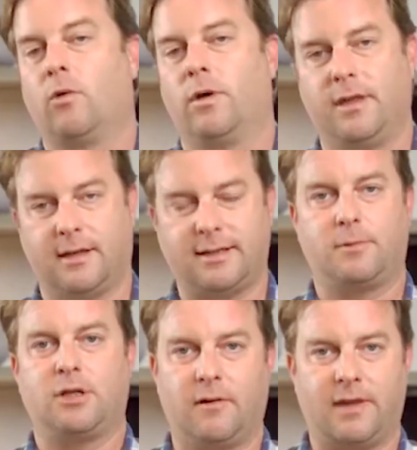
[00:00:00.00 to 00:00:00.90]
with the
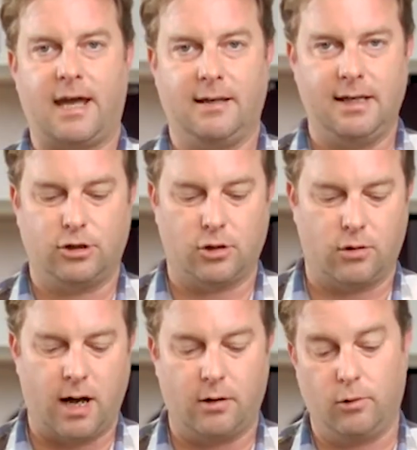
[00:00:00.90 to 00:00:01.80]
exception of that niche
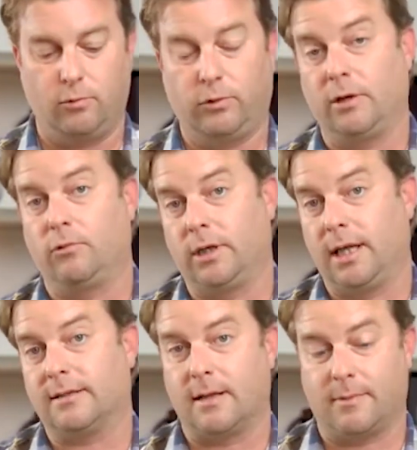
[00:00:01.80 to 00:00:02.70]
crowd who really would
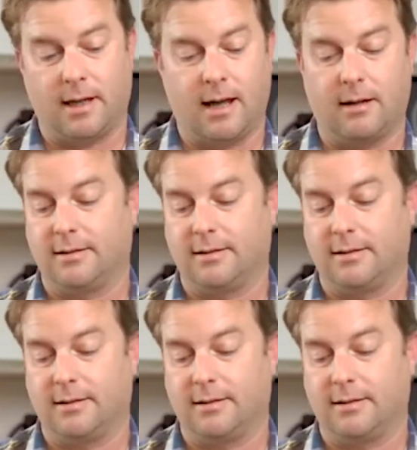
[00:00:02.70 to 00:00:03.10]
get something out of the